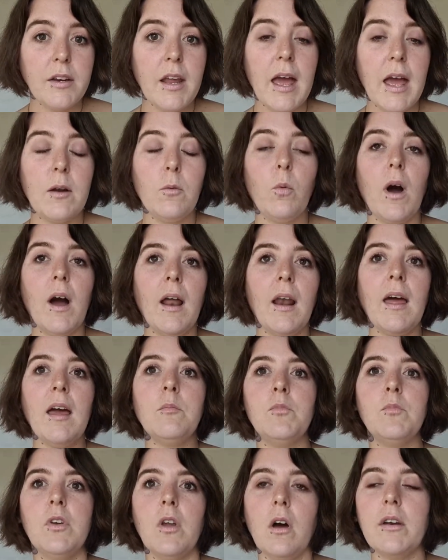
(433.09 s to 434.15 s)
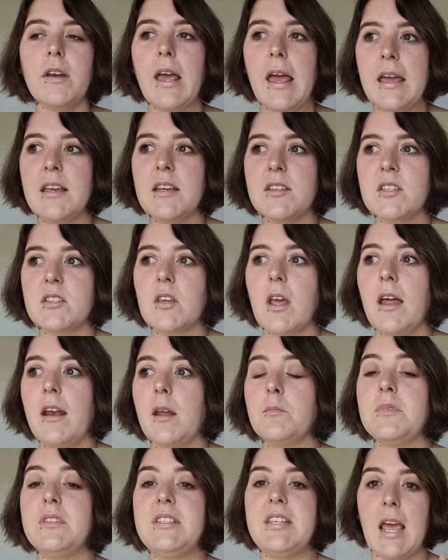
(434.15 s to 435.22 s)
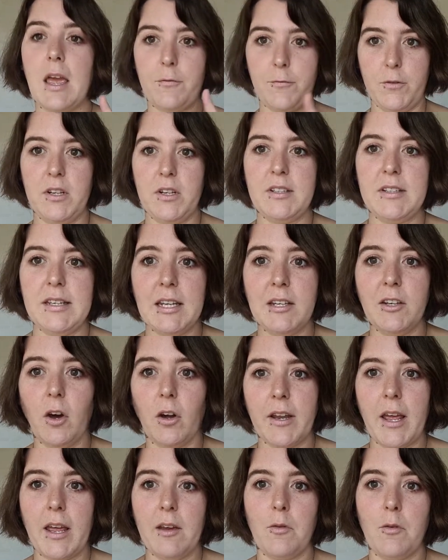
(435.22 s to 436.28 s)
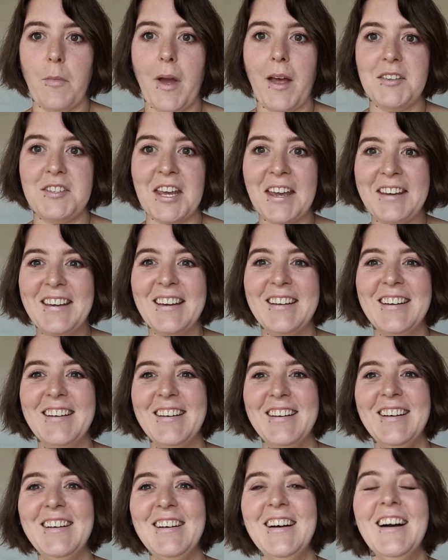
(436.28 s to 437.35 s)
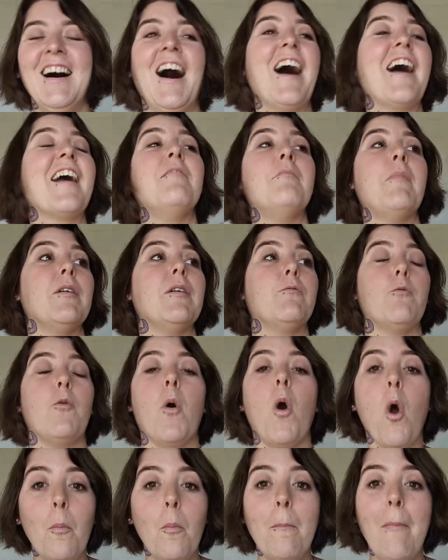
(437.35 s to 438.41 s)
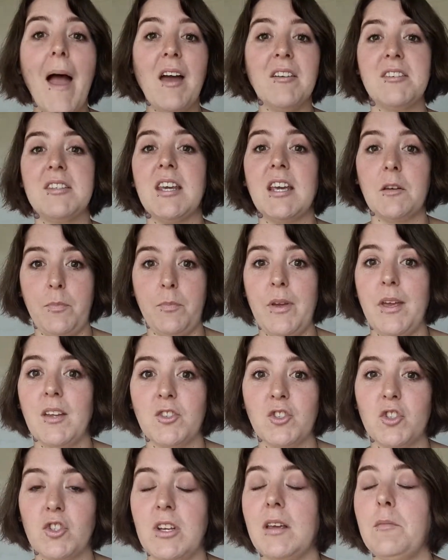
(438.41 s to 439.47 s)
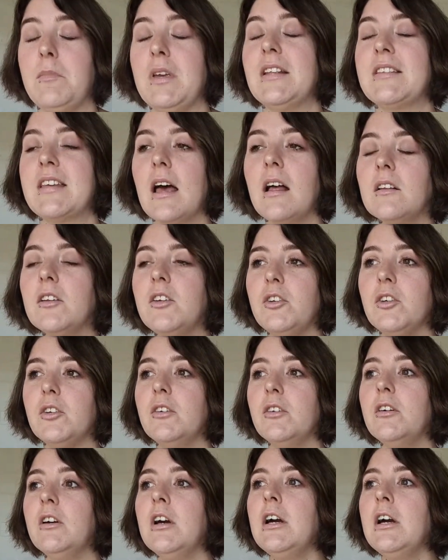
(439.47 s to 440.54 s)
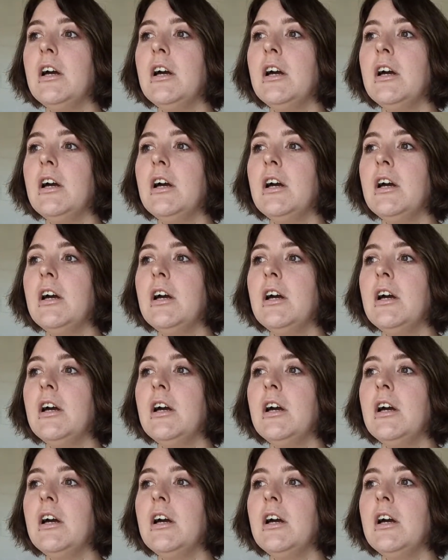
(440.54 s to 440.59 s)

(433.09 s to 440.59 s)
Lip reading: And while I'm not ace, and I'm definitely not aromantic, I am a romantic bitch, let me tell you,